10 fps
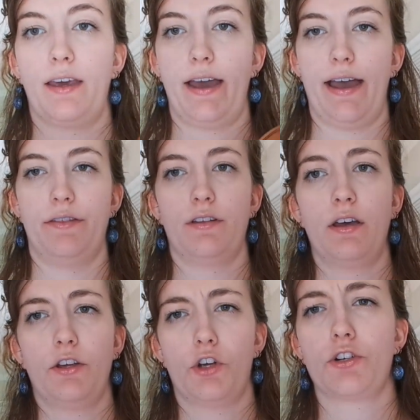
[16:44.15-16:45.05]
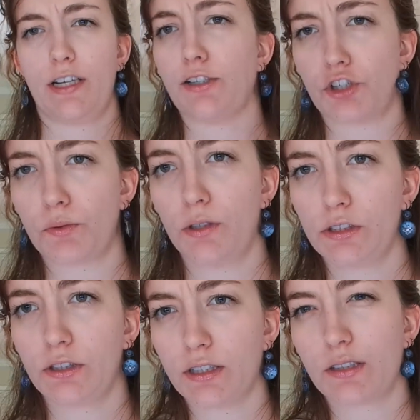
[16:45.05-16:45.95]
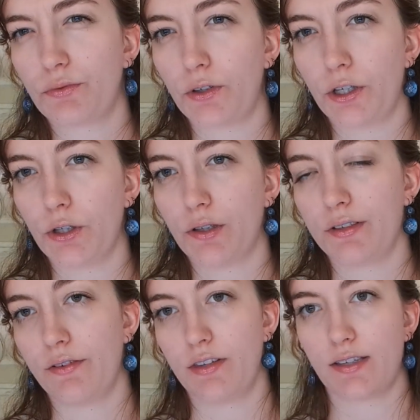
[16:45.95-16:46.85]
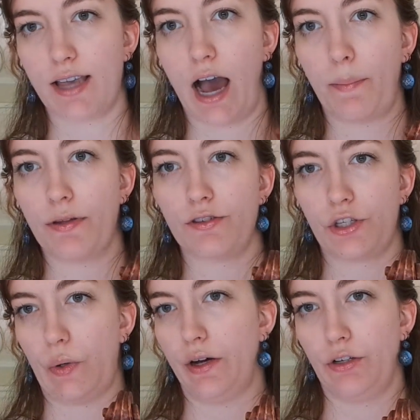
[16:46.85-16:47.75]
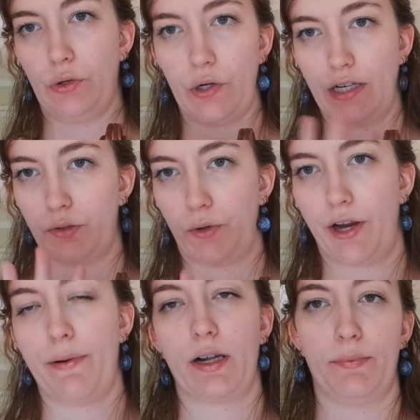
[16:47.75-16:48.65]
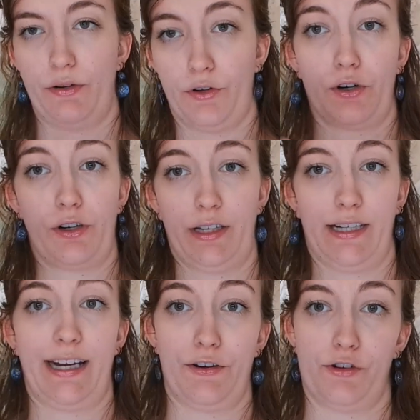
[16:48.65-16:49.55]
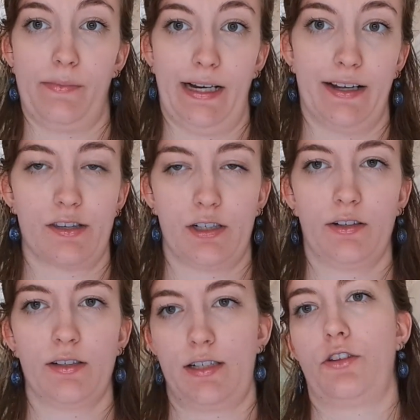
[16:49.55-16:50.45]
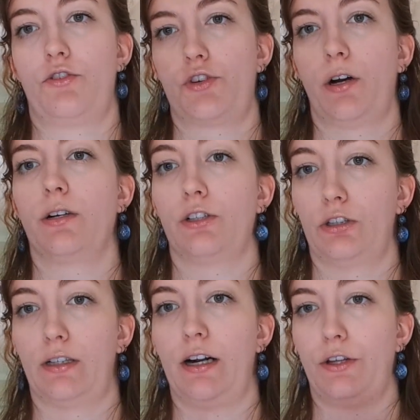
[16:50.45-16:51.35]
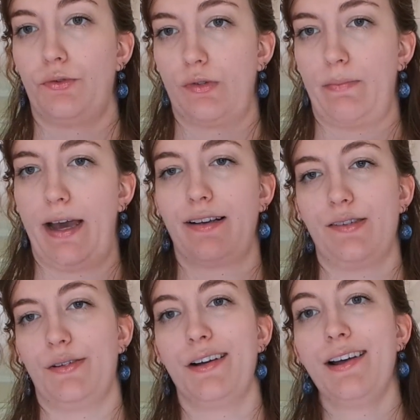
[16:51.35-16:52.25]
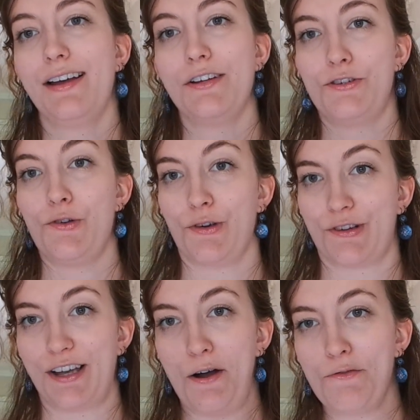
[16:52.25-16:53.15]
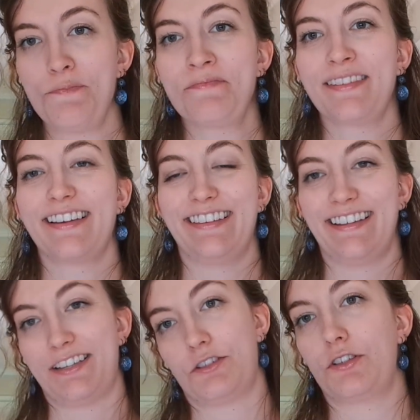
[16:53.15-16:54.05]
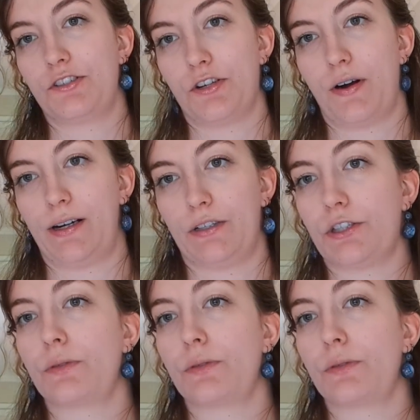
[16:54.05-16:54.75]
And your teacher will do this for you if this happens, so you don't need to worry about it. But if you're like an intermediate student and you're starting to learn how to use the pegs and tune yourself, then this is good to know how to do.